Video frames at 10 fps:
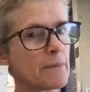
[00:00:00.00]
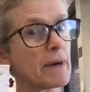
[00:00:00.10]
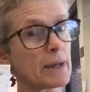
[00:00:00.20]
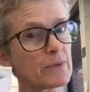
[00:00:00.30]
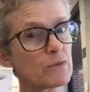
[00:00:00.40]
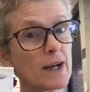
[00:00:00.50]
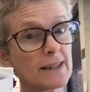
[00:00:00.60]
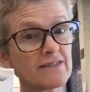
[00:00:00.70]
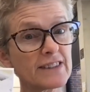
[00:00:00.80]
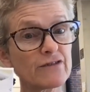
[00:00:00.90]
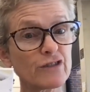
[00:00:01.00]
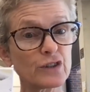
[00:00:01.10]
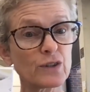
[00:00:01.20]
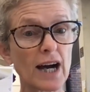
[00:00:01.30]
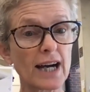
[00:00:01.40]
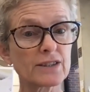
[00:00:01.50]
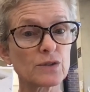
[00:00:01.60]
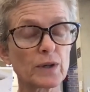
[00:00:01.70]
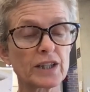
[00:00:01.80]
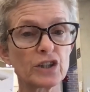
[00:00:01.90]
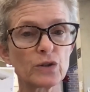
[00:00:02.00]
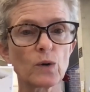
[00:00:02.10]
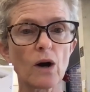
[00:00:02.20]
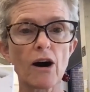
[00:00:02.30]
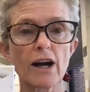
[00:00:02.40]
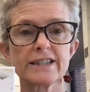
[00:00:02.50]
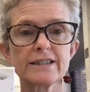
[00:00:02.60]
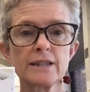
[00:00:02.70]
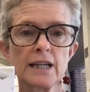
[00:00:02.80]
might be relevant for you guys when you are